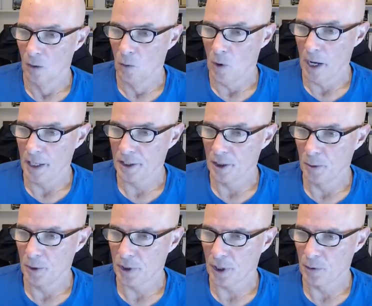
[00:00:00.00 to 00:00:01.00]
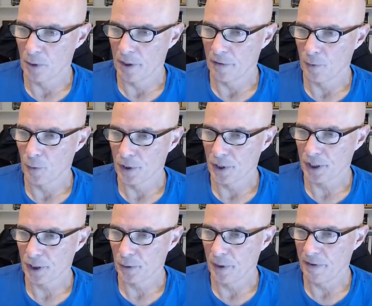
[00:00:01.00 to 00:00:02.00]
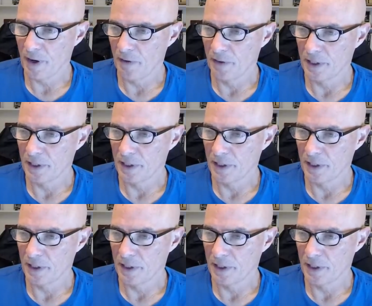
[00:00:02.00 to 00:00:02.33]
Why has nobody tried to run a 463 valve